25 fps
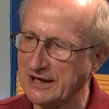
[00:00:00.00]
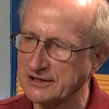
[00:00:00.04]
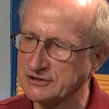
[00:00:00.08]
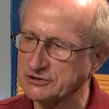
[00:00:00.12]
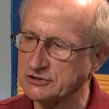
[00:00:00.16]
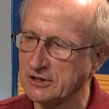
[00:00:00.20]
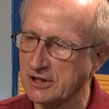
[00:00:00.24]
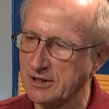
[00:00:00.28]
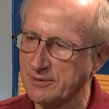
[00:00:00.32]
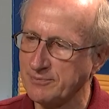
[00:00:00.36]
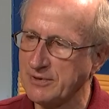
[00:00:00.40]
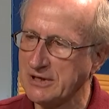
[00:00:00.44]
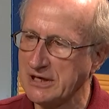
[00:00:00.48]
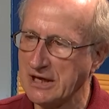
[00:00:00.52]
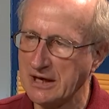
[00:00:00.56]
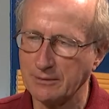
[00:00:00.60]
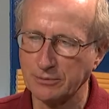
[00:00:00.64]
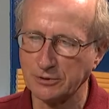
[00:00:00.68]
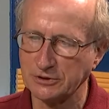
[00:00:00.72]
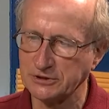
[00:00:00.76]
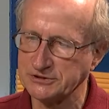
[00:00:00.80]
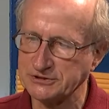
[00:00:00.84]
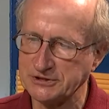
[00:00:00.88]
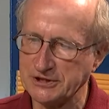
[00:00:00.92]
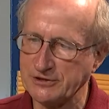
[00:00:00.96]
actually be
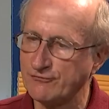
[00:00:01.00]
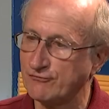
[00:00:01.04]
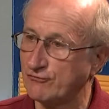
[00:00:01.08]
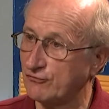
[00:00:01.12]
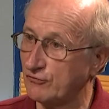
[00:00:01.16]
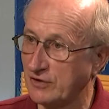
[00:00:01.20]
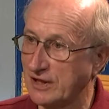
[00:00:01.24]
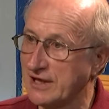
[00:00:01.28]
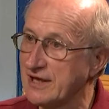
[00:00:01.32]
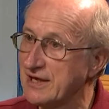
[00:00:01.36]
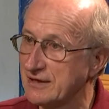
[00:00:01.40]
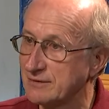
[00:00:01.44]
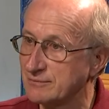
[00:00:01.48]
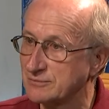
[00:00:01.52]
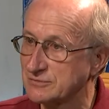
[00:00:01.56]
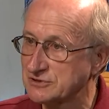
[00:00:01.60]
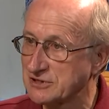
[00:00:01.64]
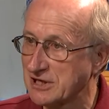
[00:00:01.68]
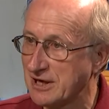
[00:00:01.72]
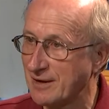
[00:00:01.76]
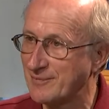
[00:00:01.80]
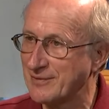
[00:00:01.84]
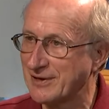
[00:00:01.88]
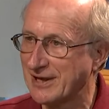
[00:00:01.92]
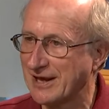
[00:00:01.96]
able to see flames
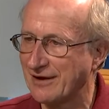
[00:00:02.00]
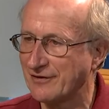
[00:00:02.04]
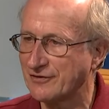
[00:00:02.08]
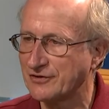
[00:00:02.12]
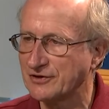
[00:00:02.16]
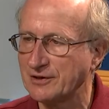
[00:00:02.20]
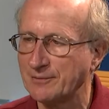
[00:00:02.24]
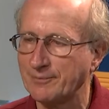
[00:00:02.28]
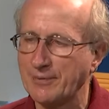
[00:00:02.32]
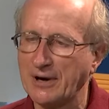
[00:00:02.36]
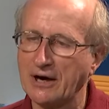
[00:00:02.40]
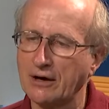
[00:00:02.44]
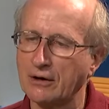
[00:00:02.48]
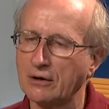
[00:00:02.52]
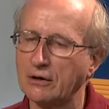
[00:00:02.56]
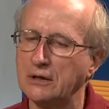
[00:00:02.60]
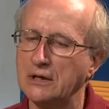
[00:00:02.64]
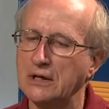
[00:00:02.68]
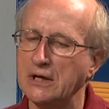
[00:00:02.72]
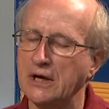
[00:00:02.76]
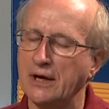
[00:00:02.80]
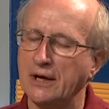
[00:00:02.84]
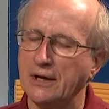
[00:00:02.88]
coming out of the barrel.